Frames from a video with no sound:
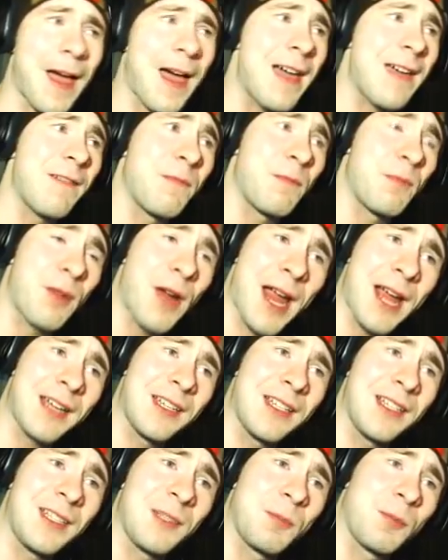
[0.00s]
I've
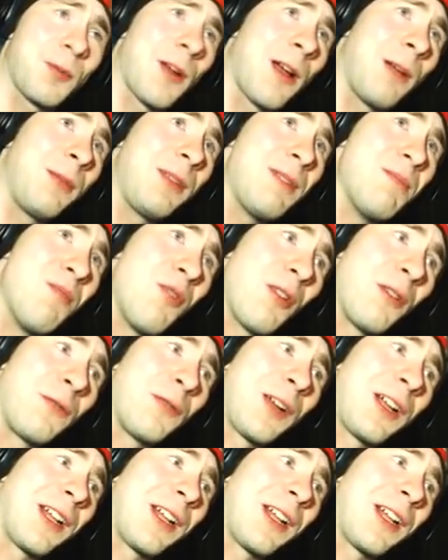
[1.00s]
practiced probably more for